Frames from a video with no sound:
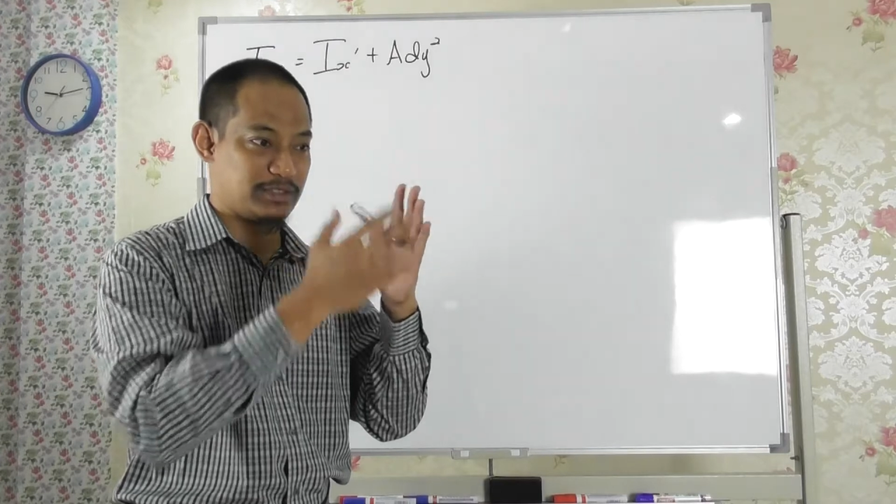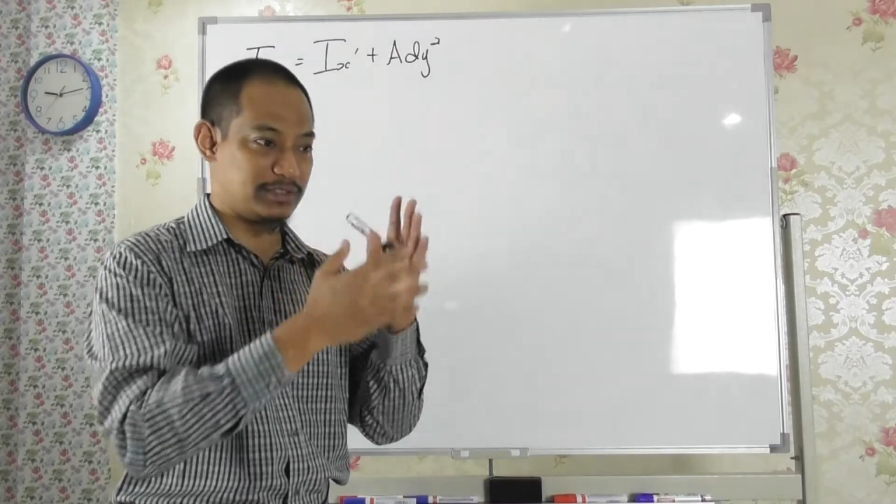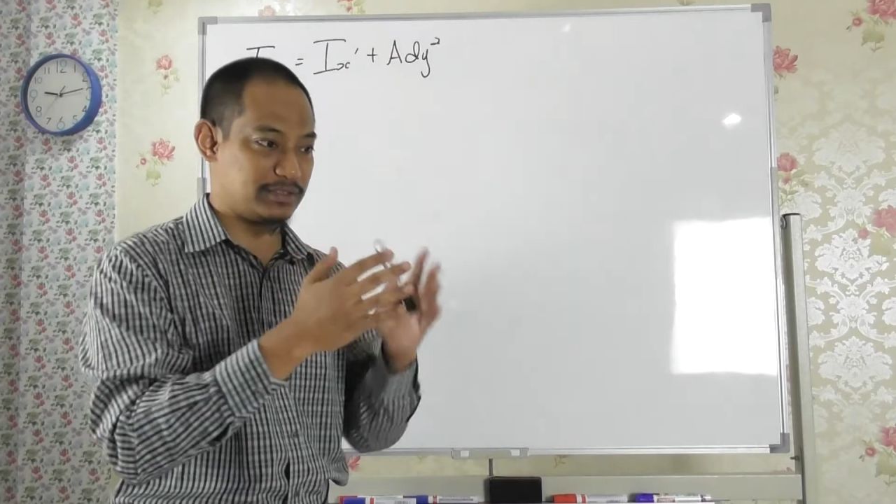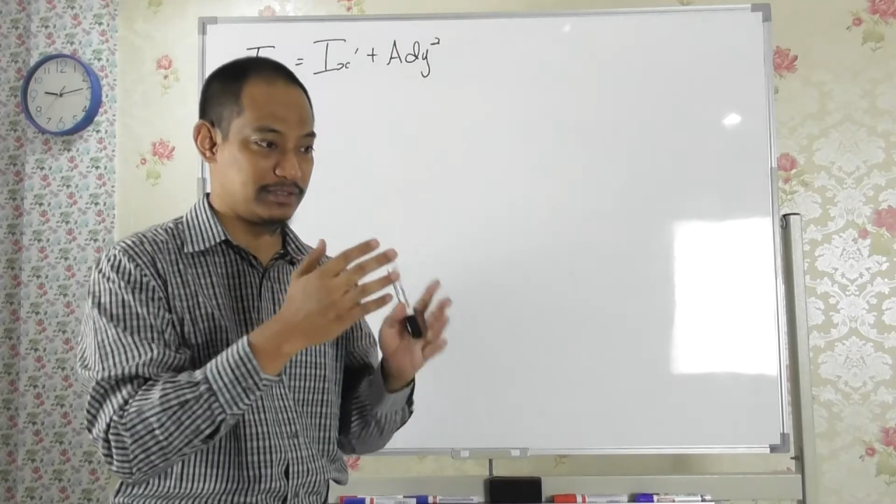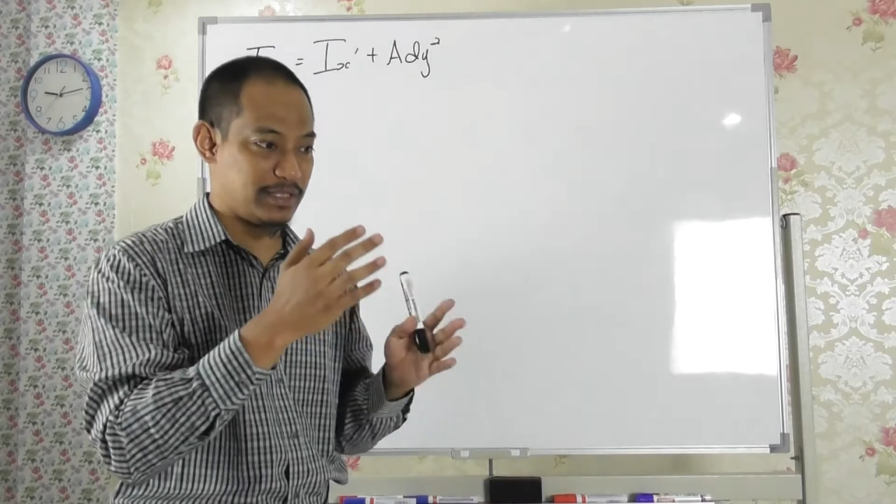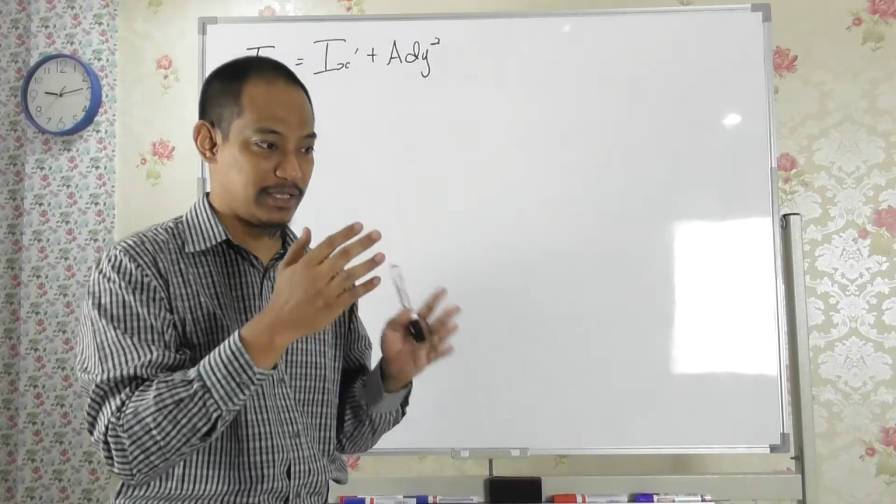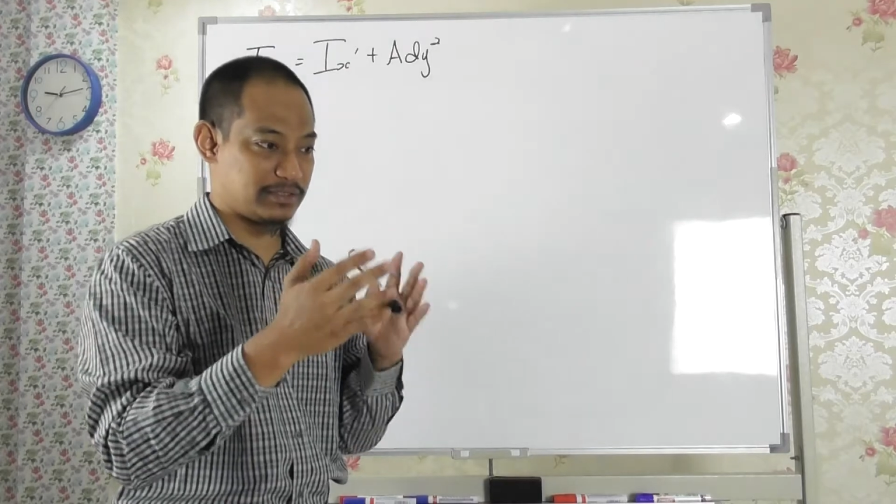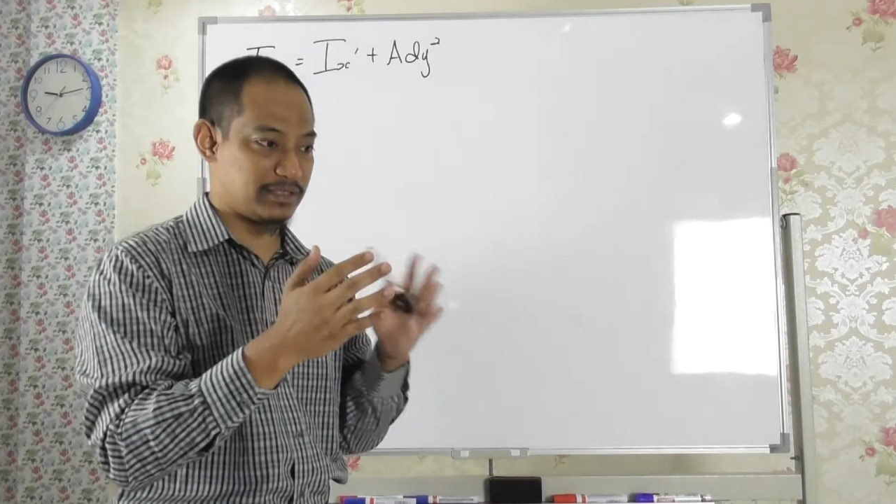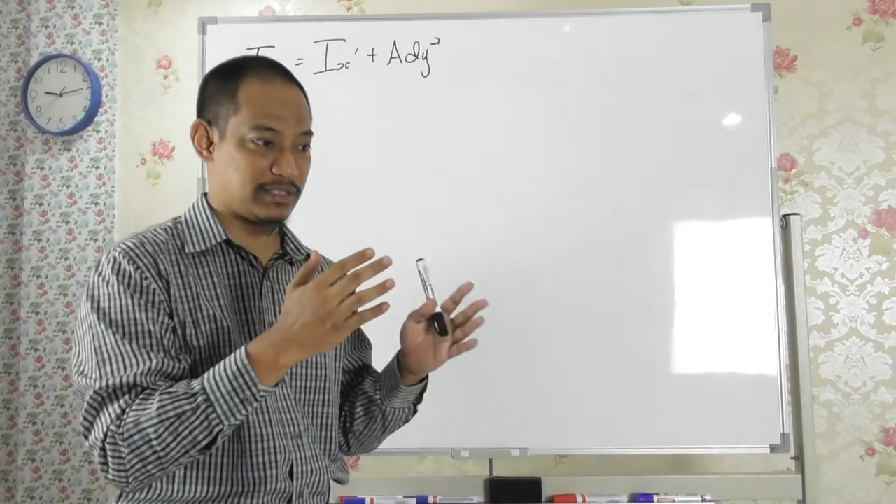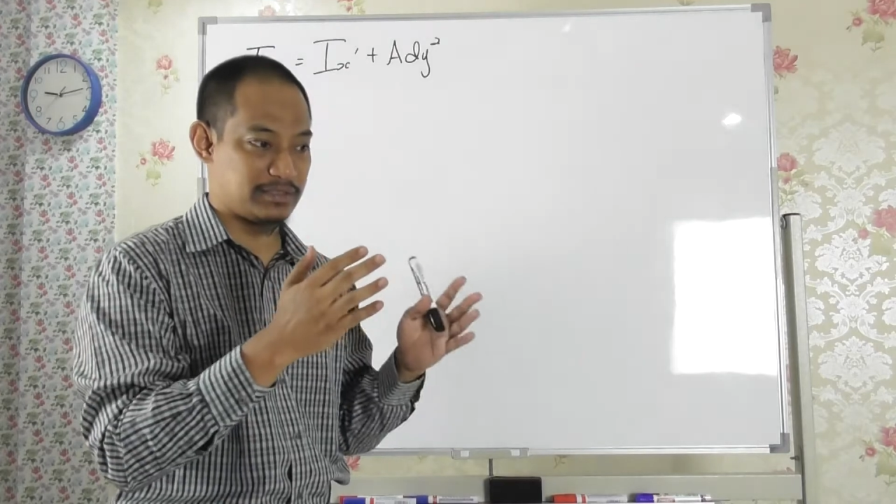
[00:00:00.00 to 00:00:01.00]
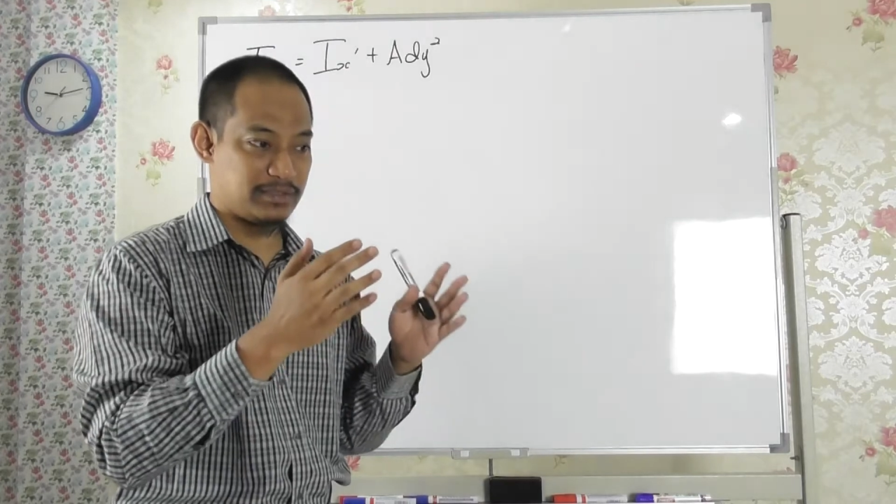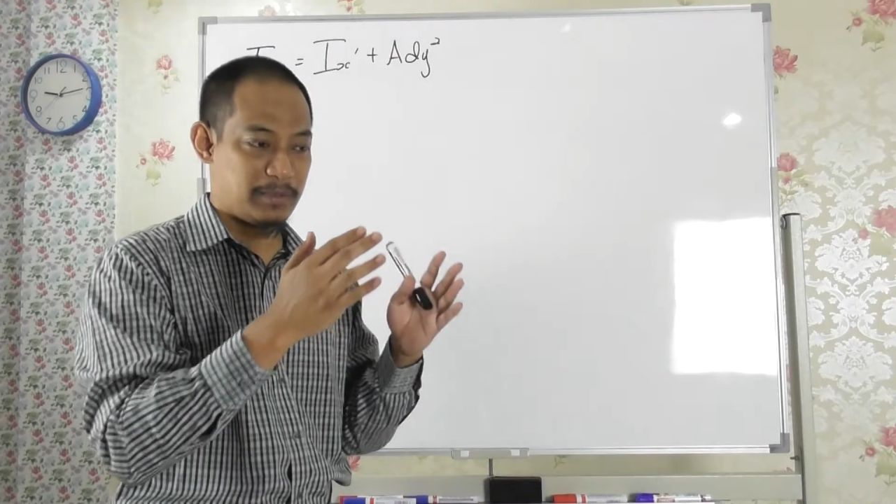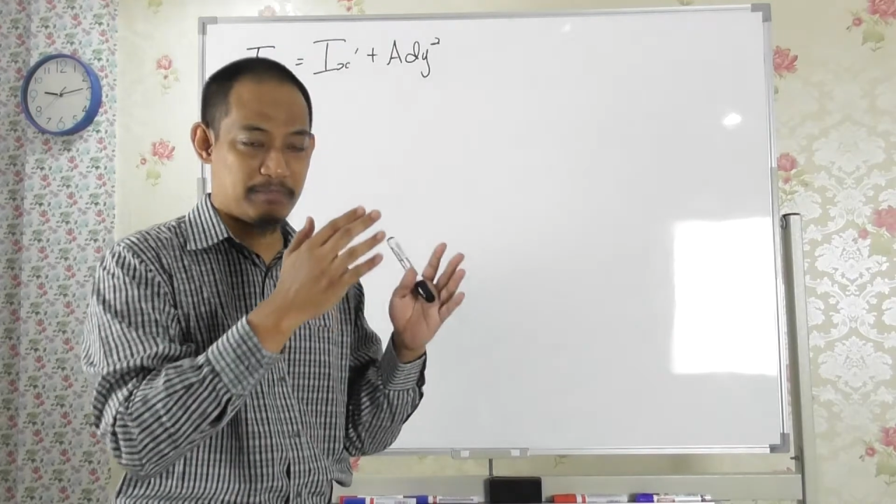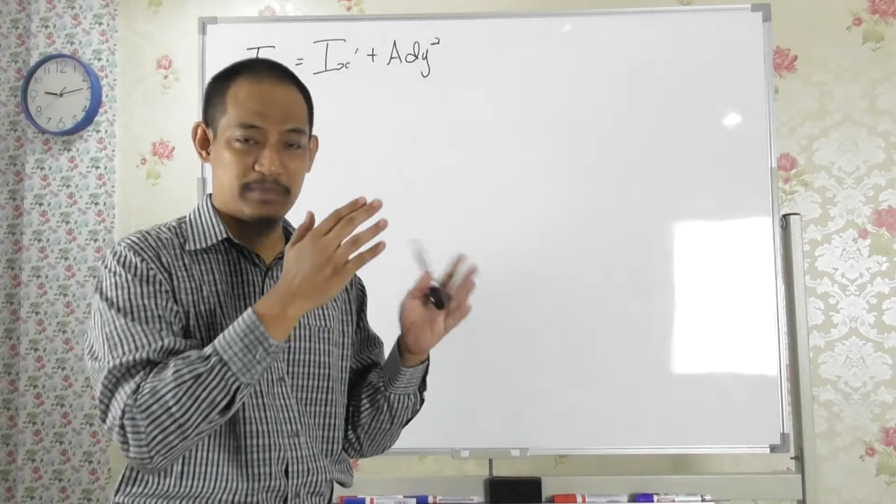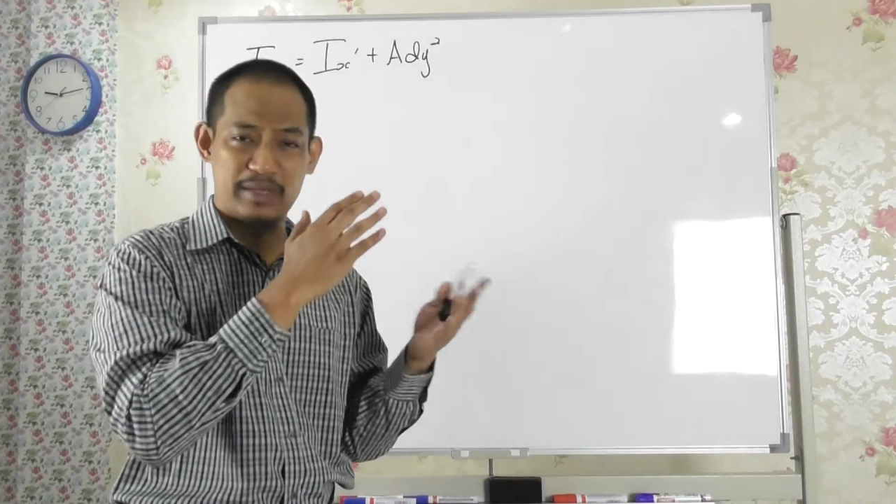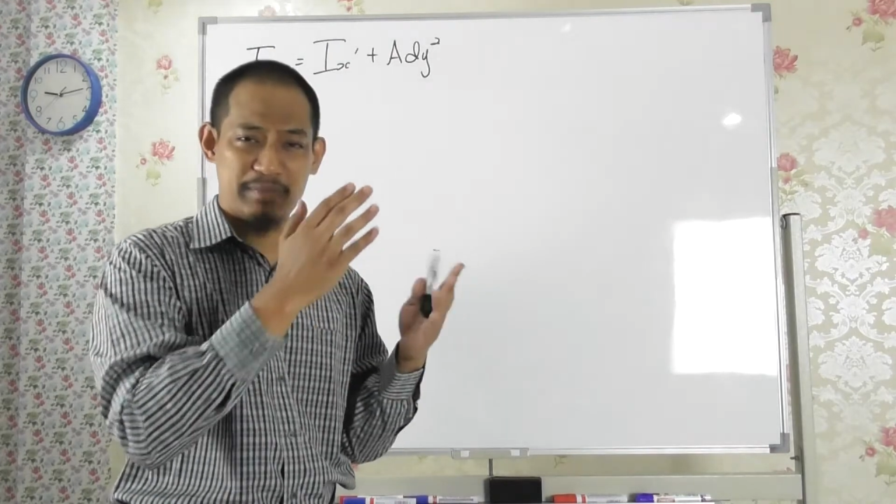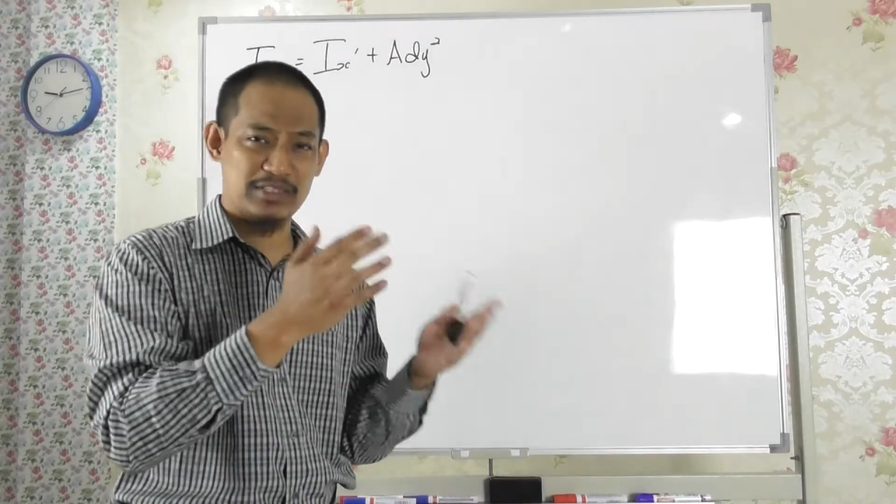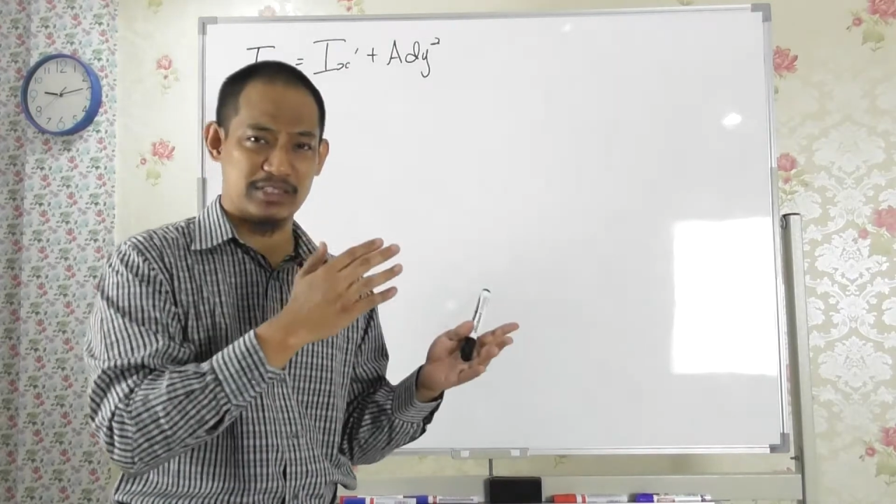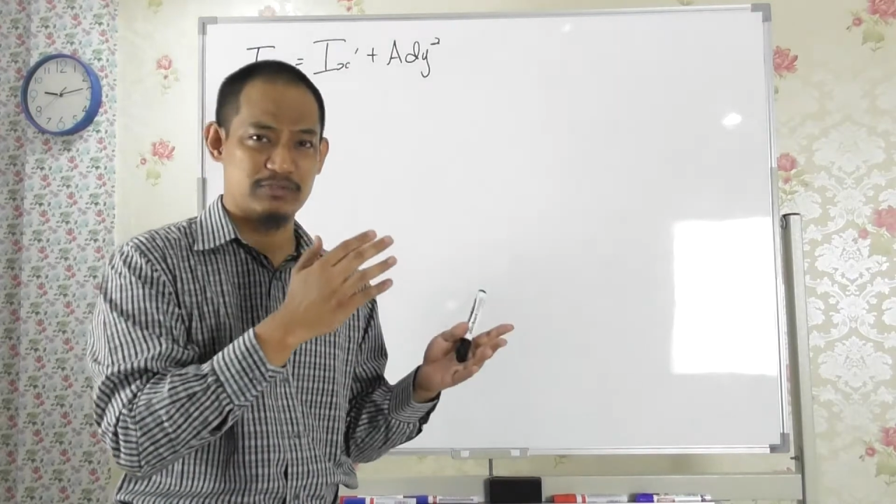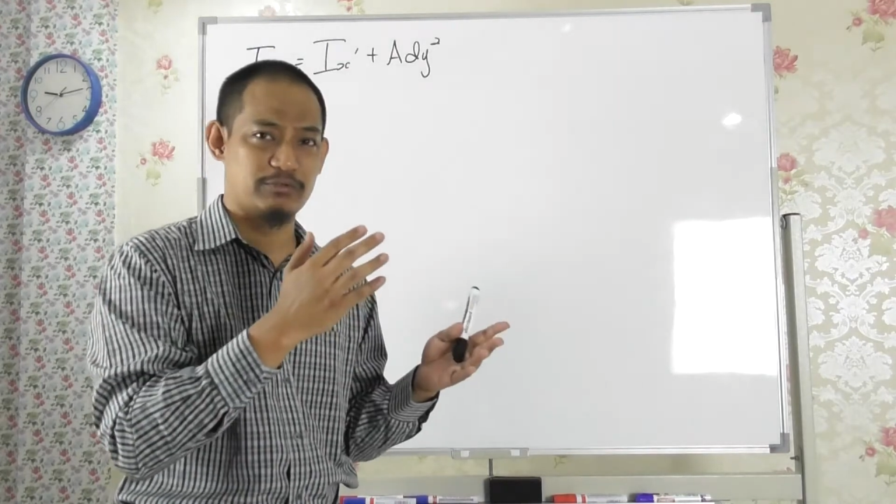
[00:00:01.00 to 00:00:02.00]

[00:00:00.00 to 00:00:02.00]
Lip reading: is the exact dimension